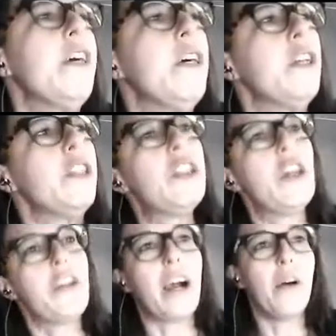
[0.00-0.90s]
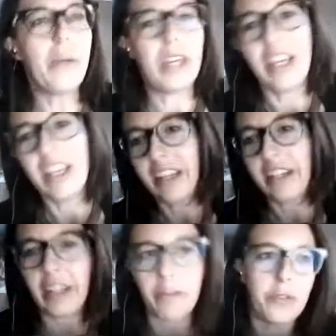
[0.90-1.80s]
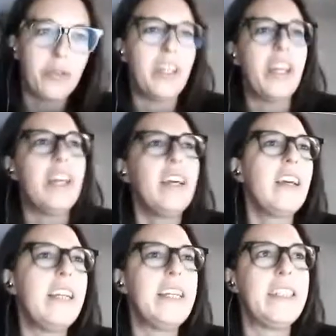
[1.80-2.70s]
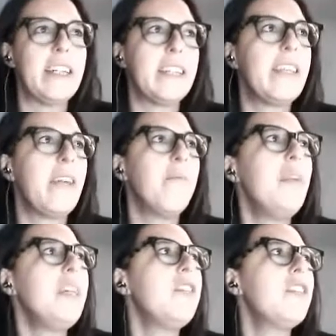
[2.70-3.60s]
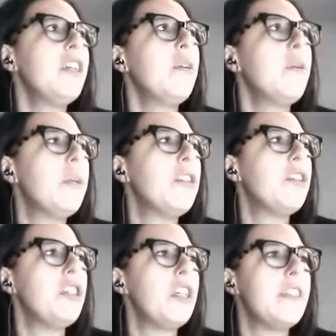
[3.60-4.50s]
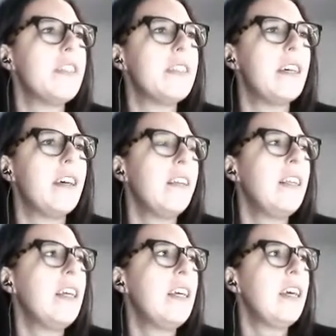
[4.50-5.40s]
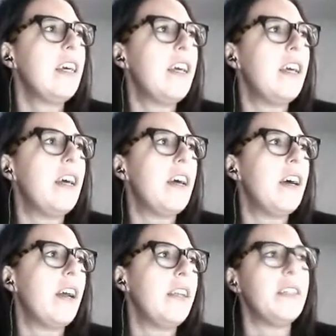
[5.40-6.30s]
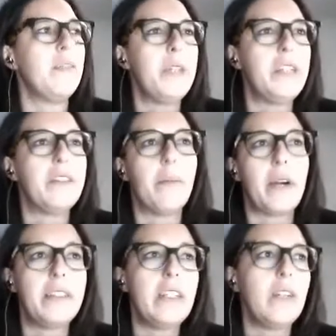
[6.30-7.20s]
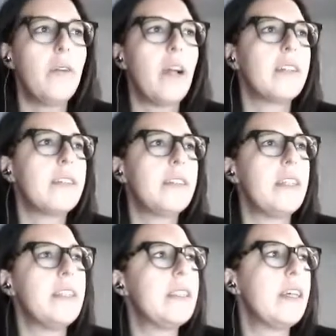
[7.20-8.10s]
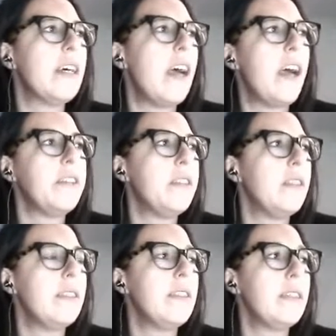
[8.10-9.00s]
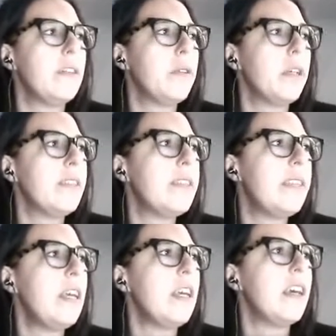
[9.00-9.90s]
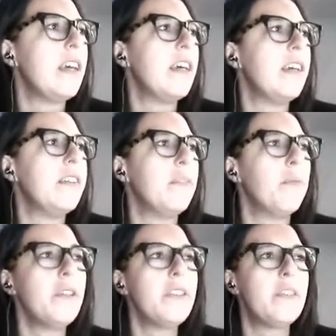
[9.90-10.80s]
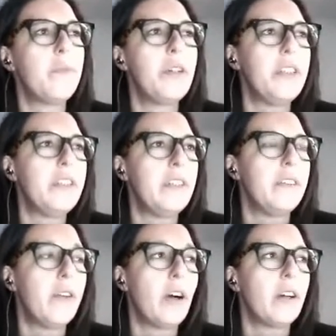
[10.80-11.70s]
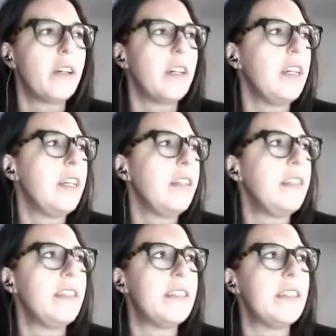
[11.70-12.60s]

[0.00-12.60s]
So now we come to the lithic assemblage, which is a little bit particular, since you can see, the most exploited rock in this